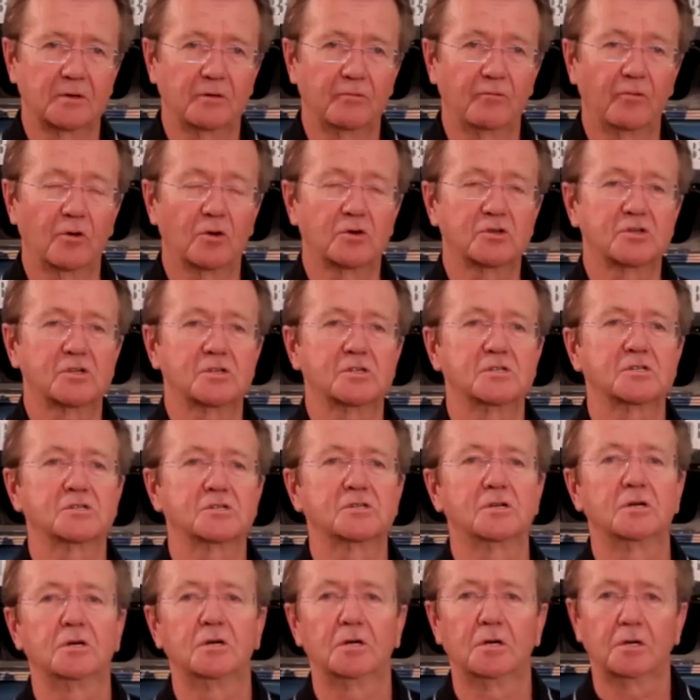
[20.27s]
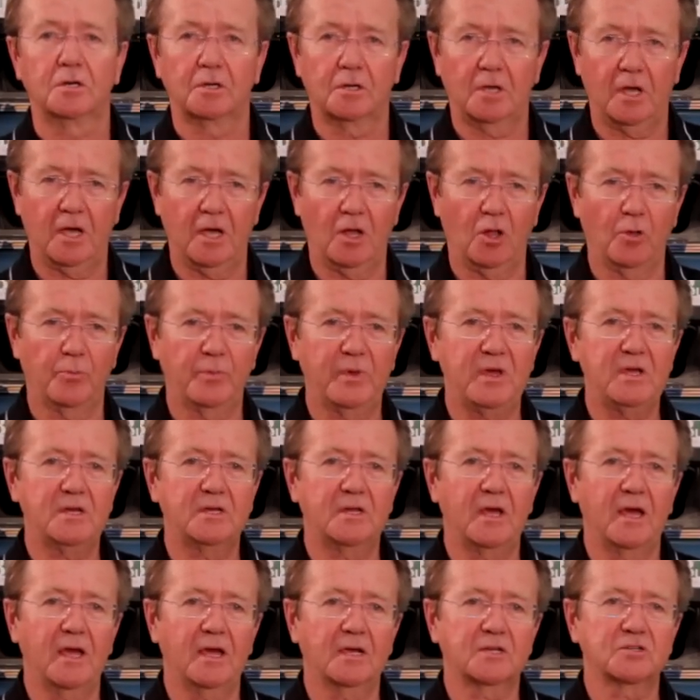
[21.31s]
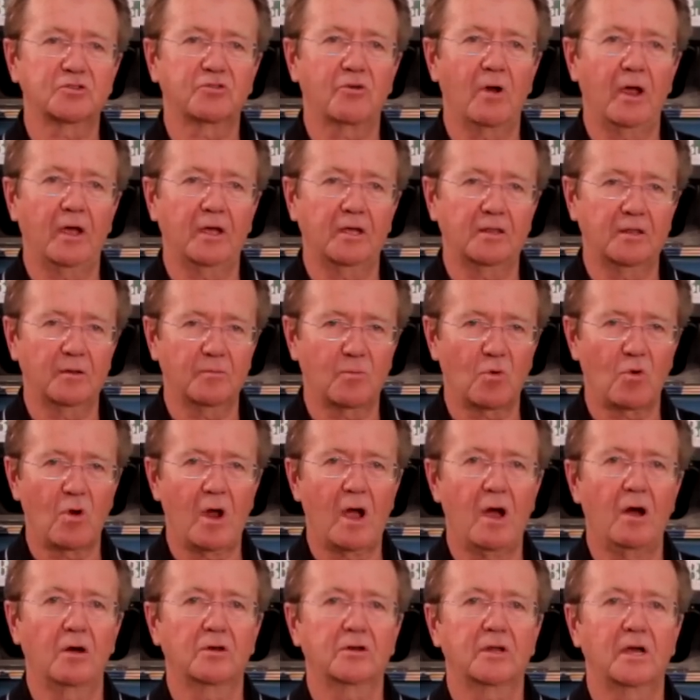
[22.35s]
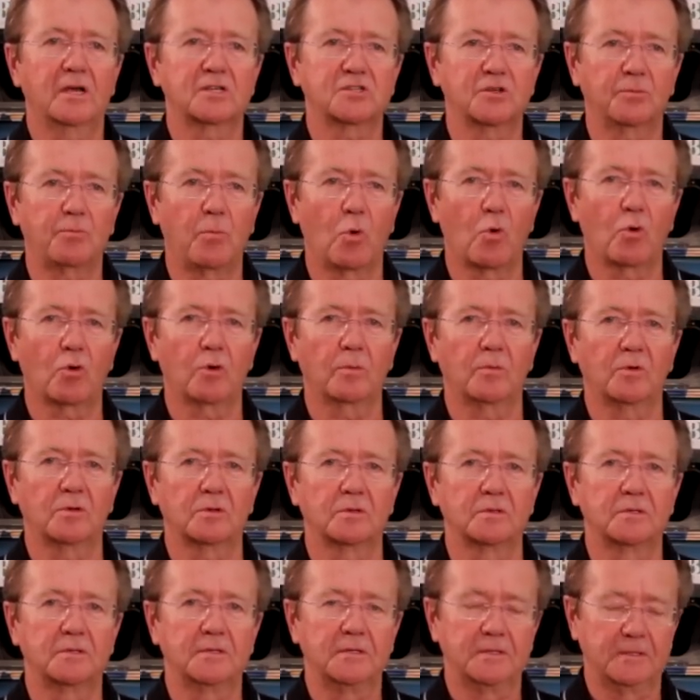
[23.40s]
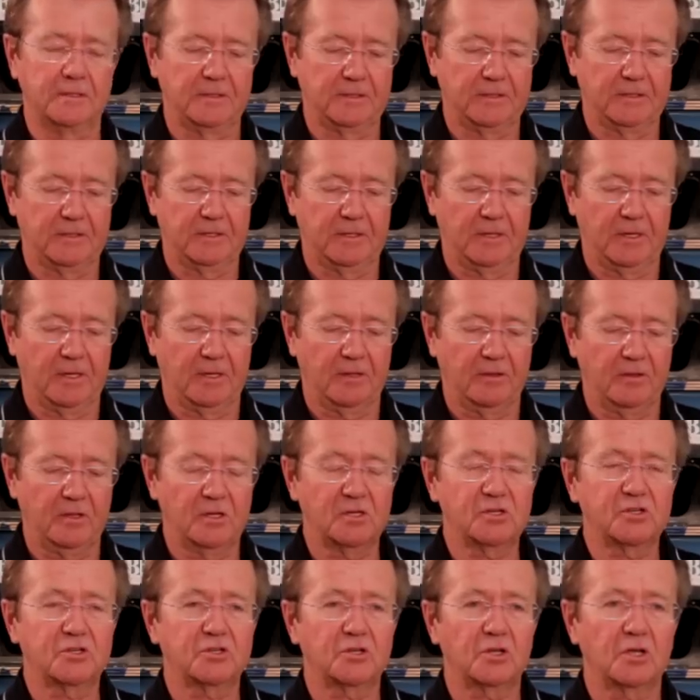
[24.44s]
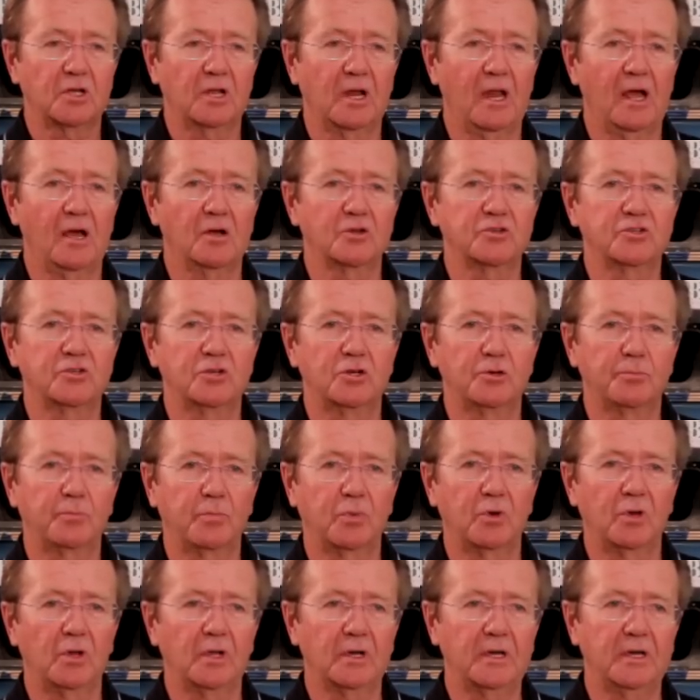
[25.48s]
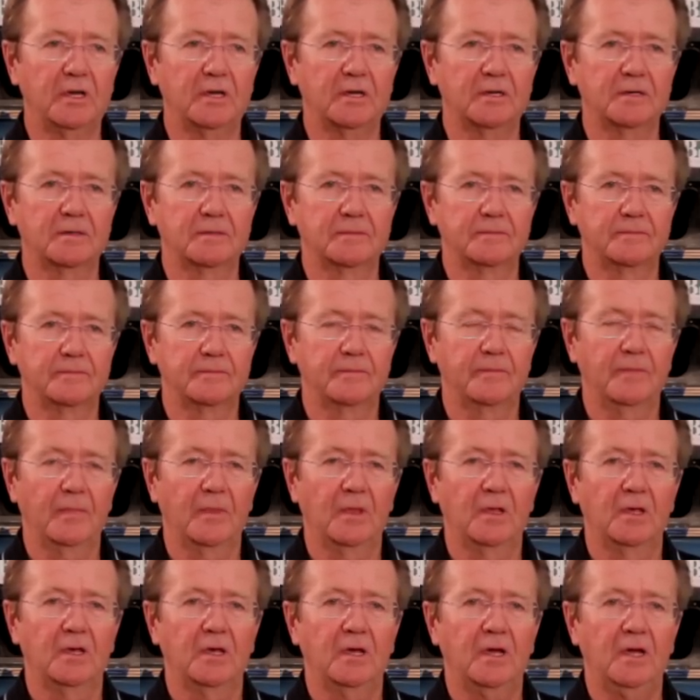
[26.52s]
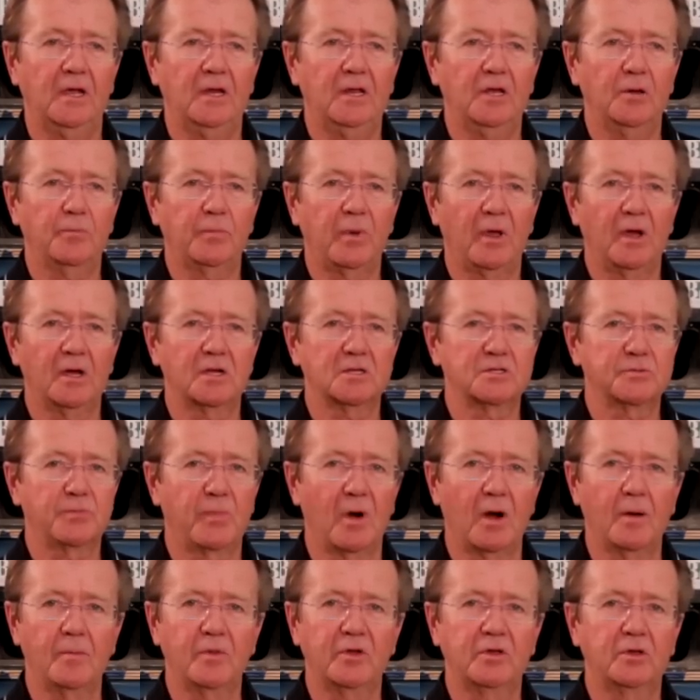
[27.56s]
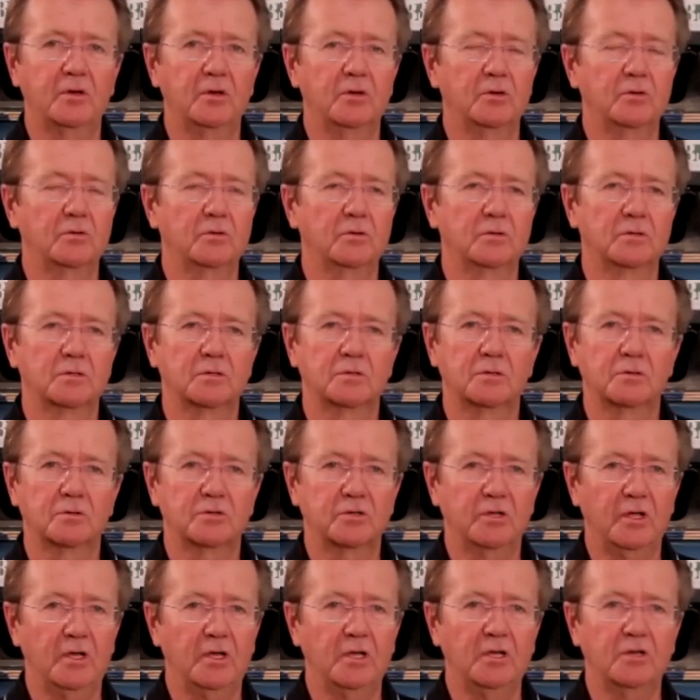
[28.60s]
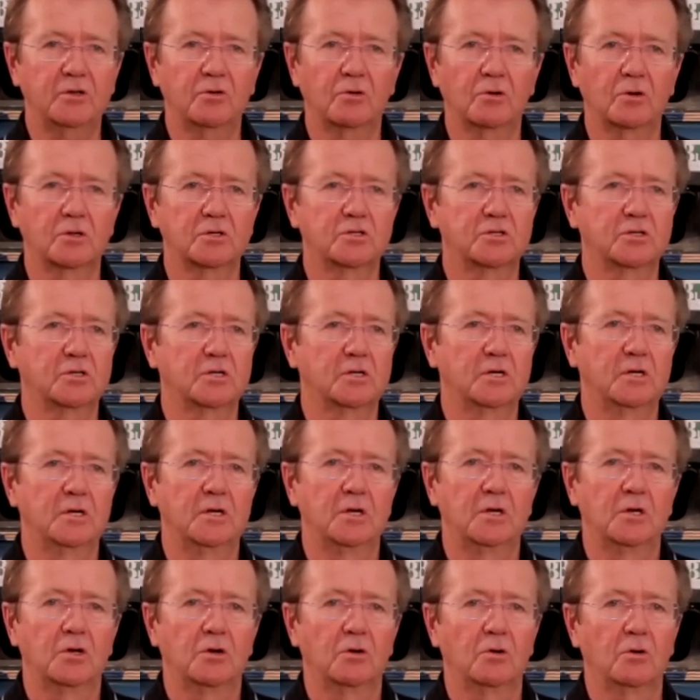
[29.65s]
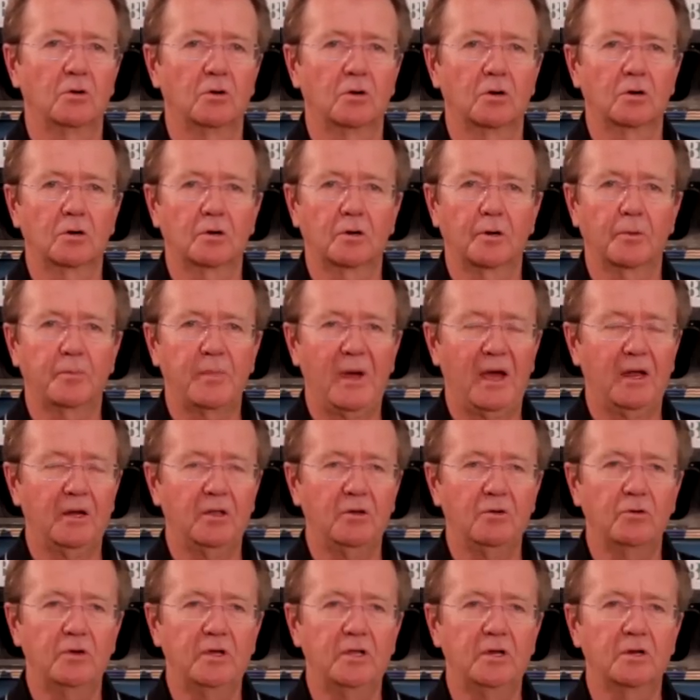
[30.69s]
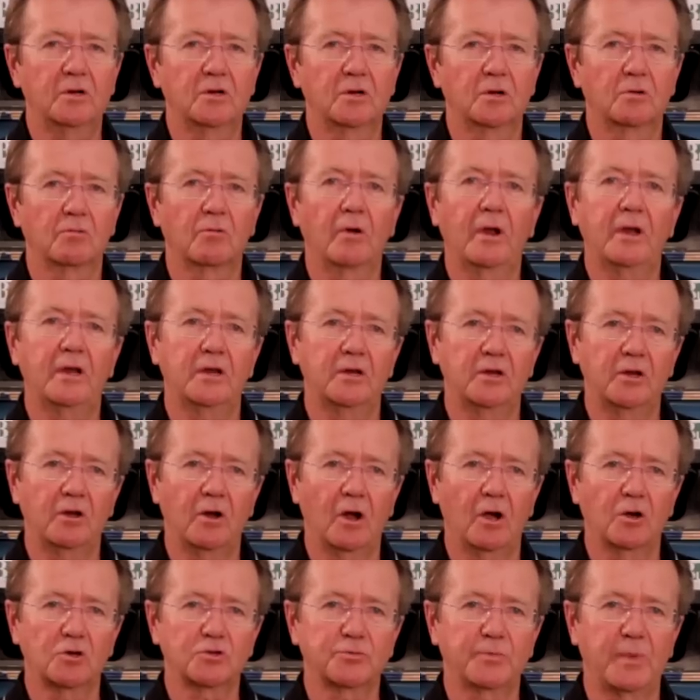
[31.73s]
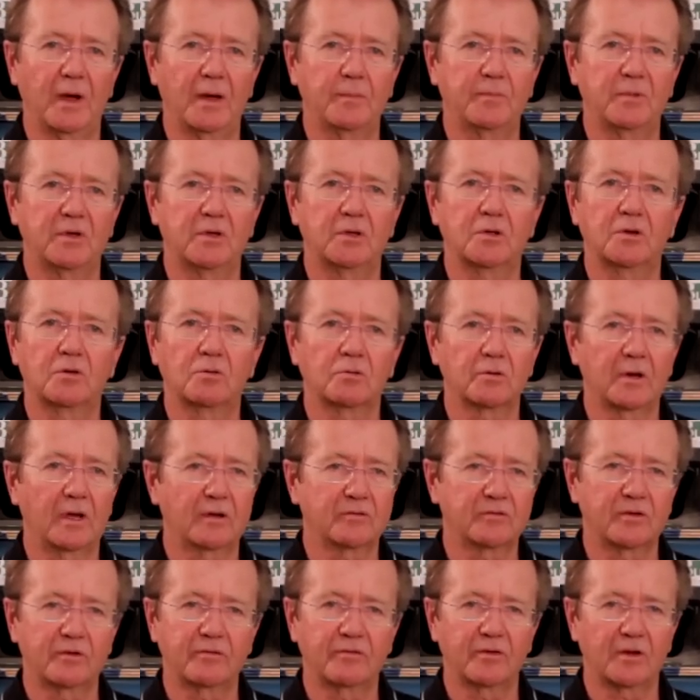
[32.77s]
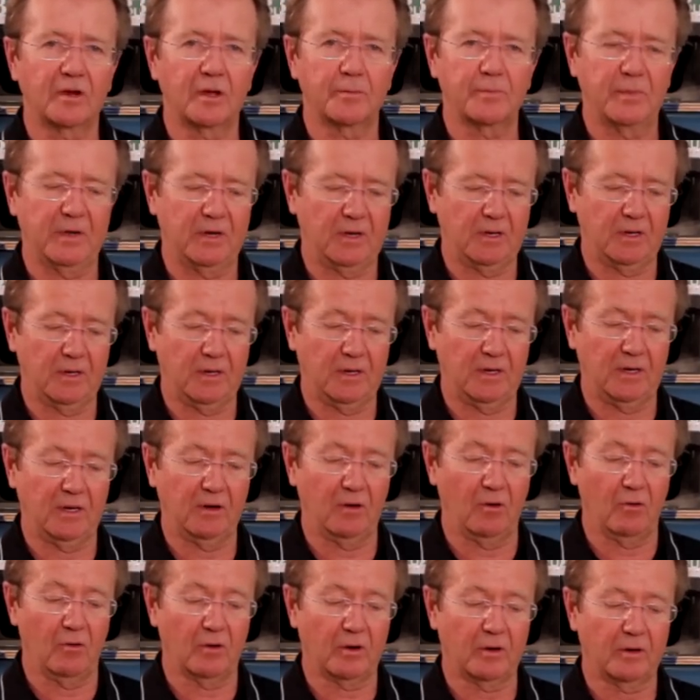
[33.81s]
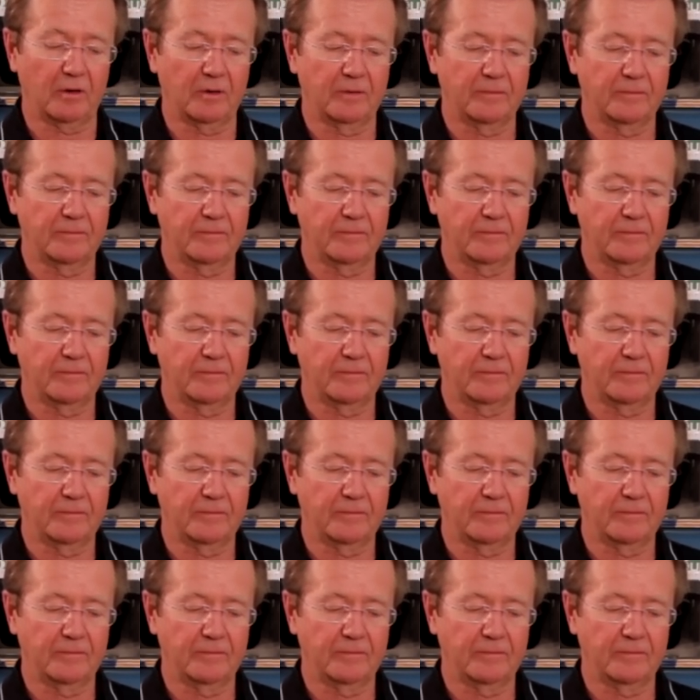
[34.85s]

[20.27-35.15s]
versus LP tanks, dragging them around as a portable. This allows you to plug in any appliance, barbecue, tiki torch, or a patio heater right into your house piping. You don't have to fill up any longer.